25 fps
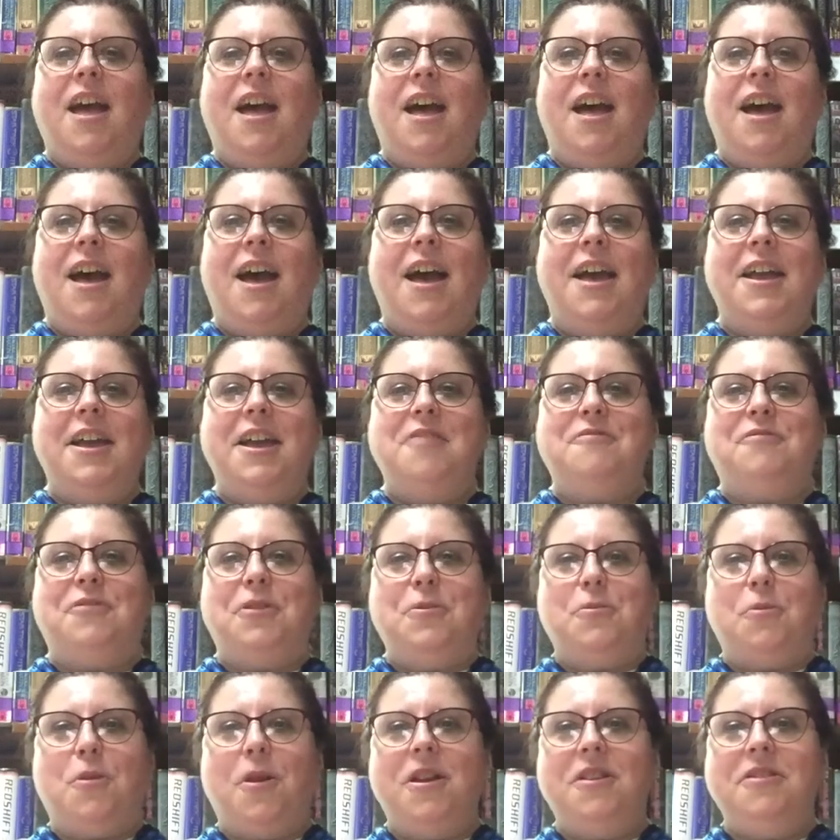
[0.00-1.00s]
Hi
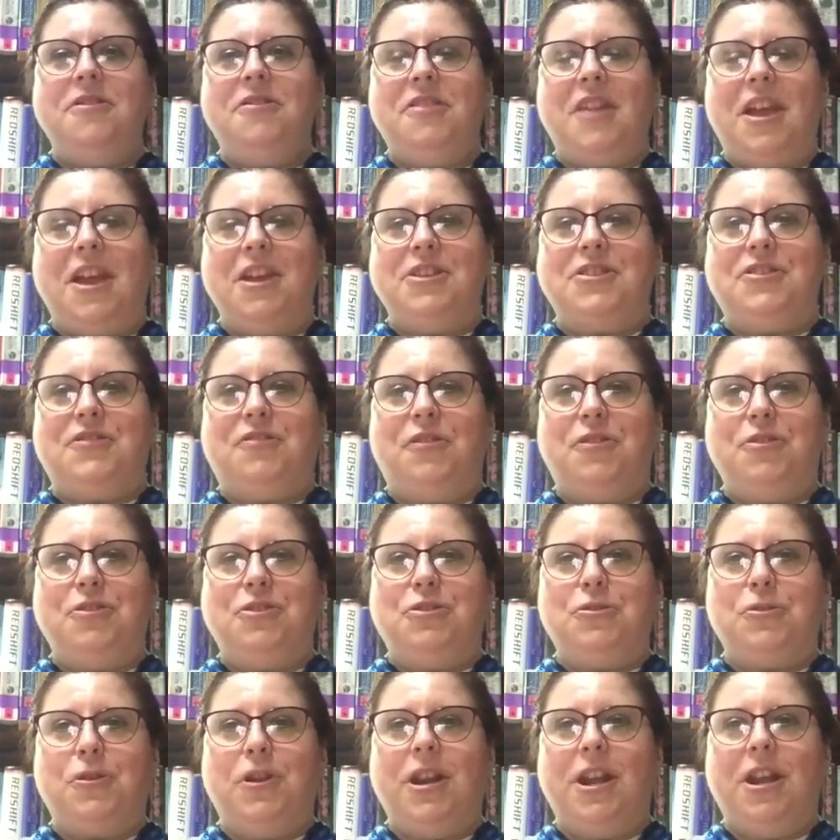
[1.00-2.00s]
everyone, thanks for
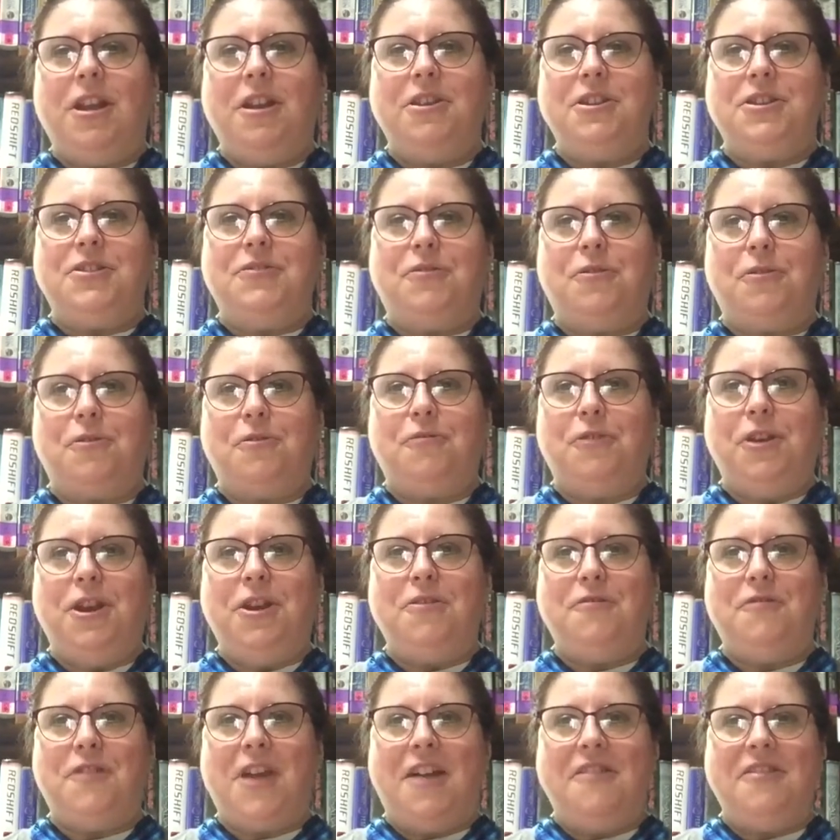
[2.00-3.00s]
joining us for
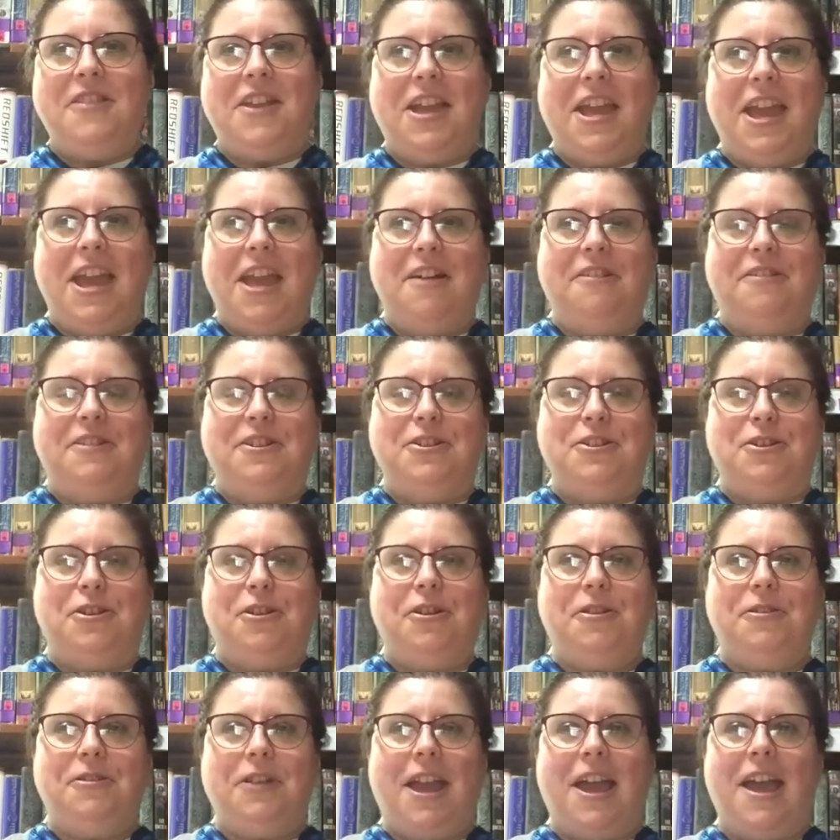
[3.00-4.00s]
Read Around the
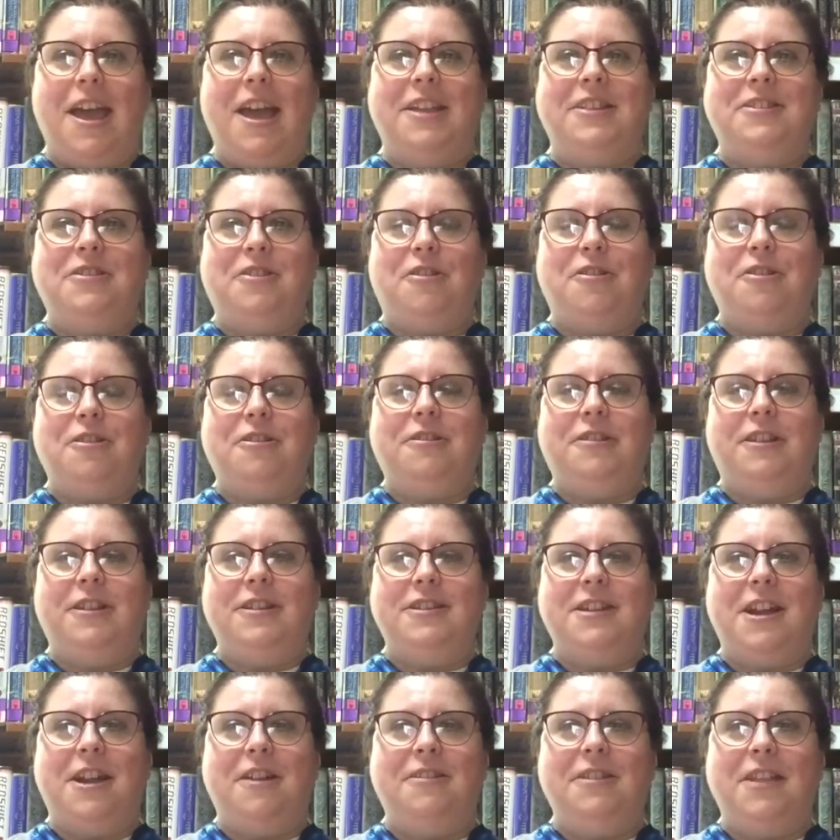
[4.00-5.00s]
Calendar at
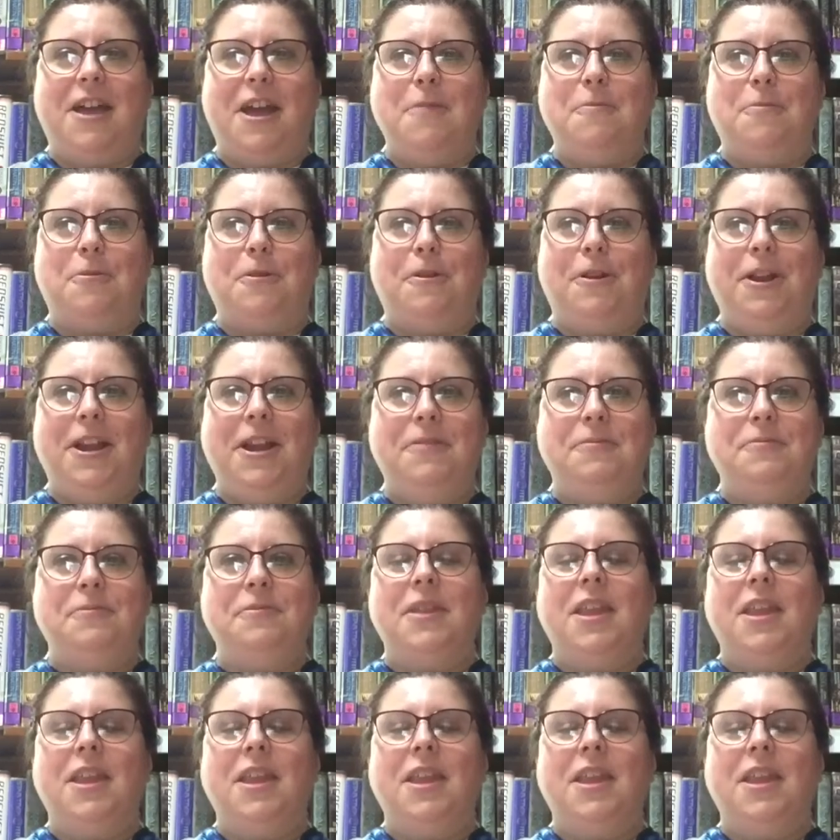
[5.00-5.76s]
Kirkland Town Library.